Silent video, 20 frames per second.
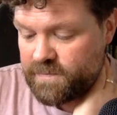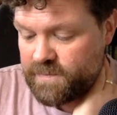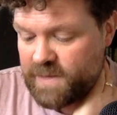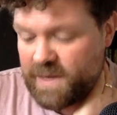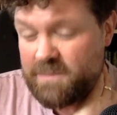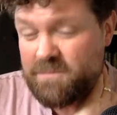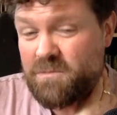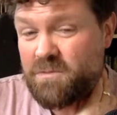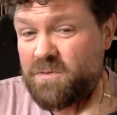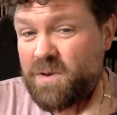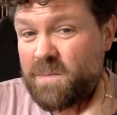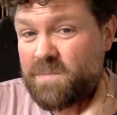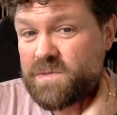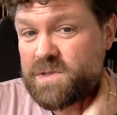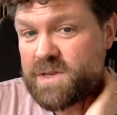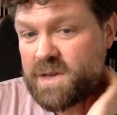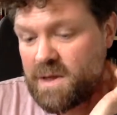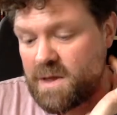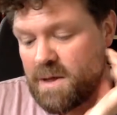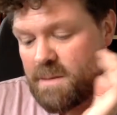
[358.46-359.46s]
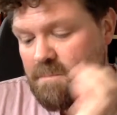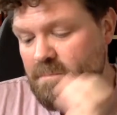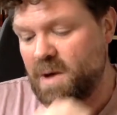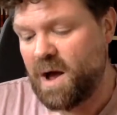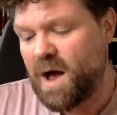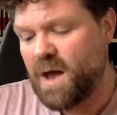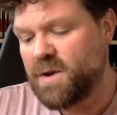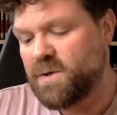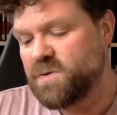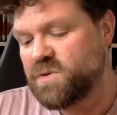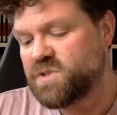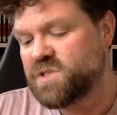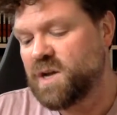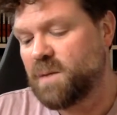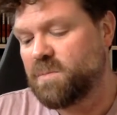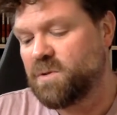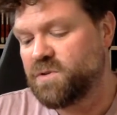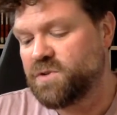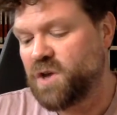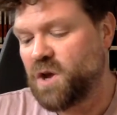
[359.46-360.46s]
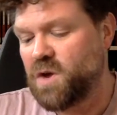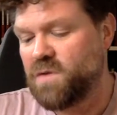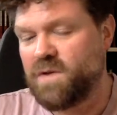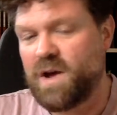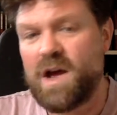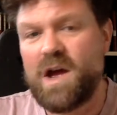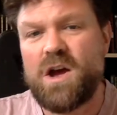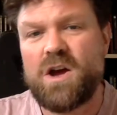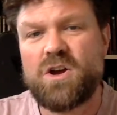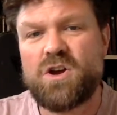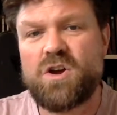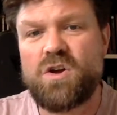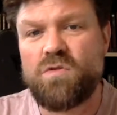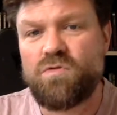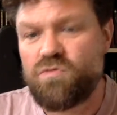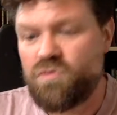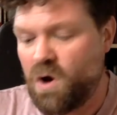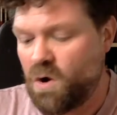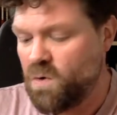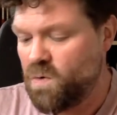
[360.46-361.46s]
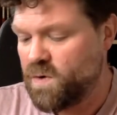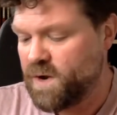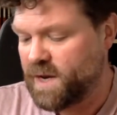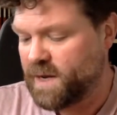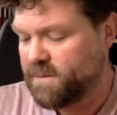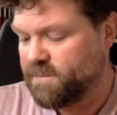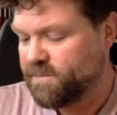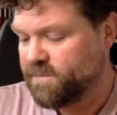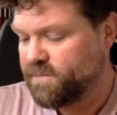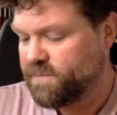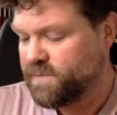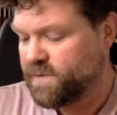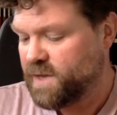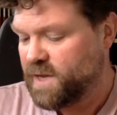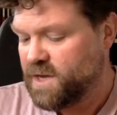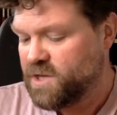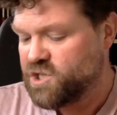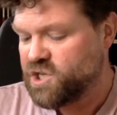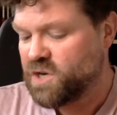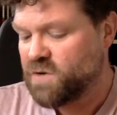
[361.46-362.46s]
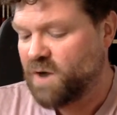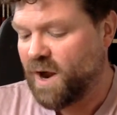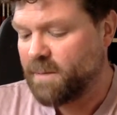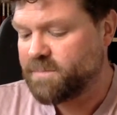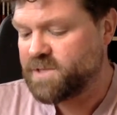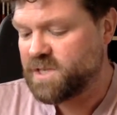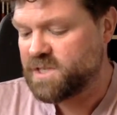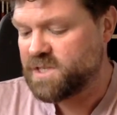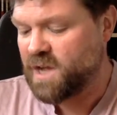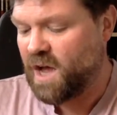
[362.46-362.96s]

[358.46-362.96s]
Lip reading: In front, Marlowe doubled over, groaning. She grabbed his